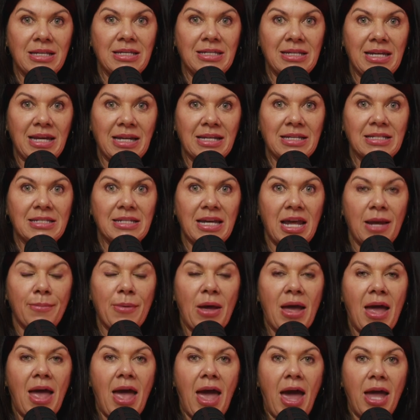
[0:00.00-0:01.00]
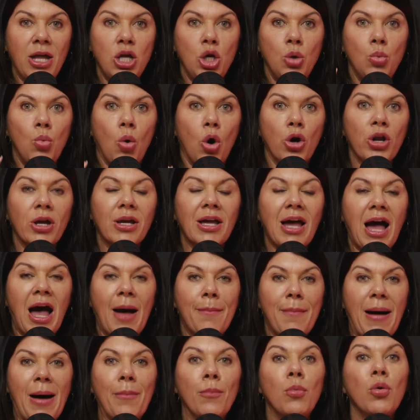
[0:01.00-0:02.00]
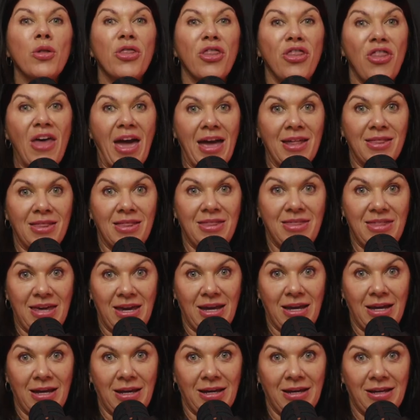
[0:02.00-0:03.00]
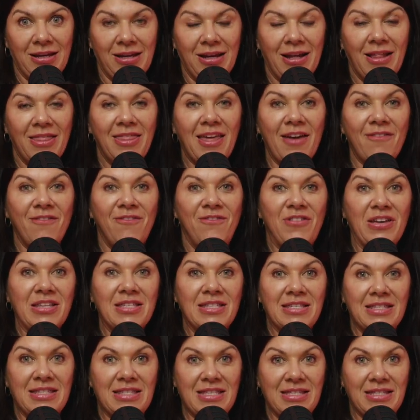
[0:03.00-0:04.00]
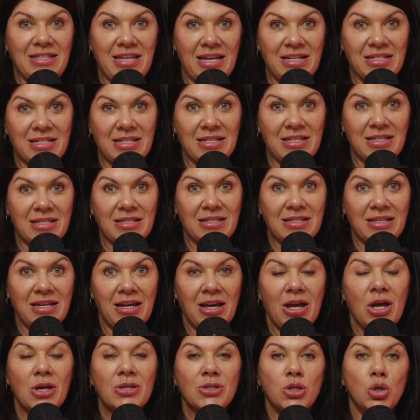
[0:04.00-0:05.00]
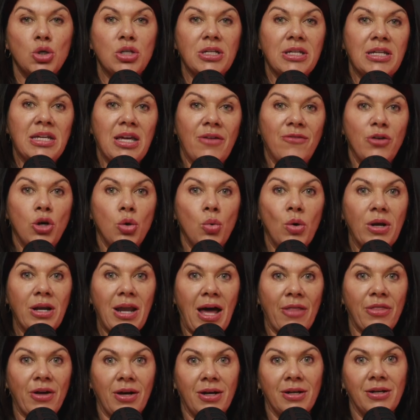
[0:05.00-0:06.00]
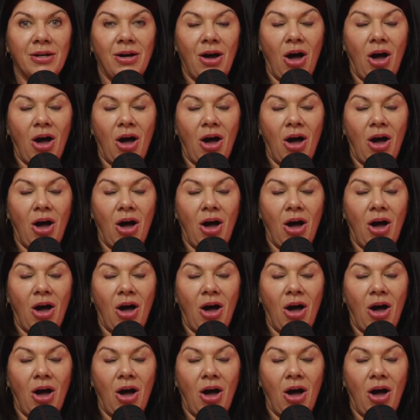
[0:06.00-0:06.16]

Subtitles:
Dig deep, and you want to come up with that thing that fits the sentence. So to give you another